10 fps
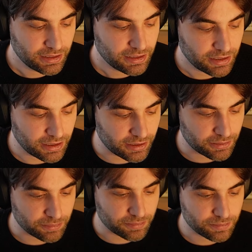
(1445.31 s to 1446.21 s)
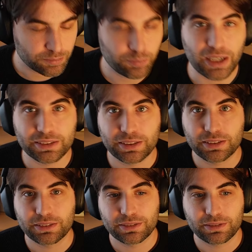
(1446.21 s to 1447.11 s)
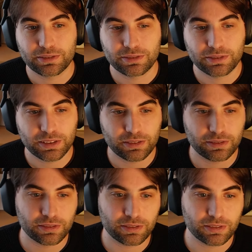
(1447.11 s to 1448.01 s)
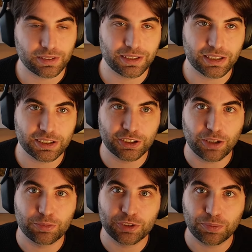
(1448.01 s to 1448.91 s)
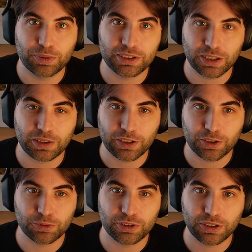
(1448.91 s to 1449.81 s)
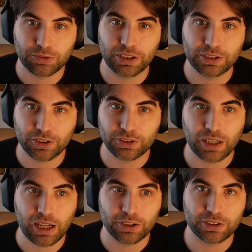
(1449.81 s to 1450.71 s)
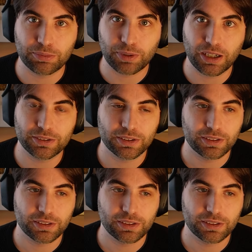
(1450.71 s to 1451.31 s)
But there's some topics that the community really talked a lot about,